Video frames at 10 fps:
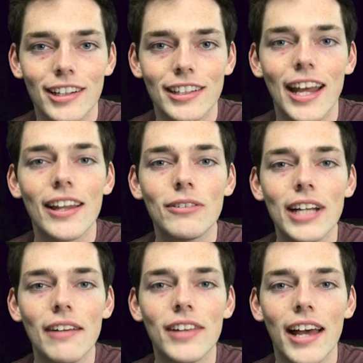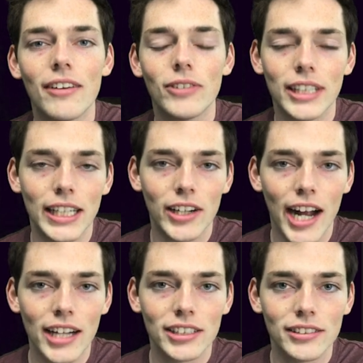Now that we have that, we need our
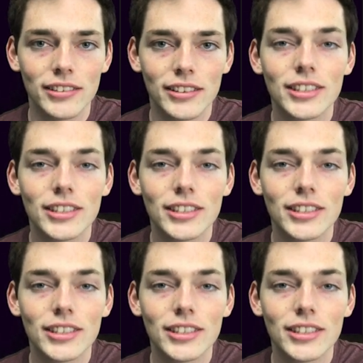action.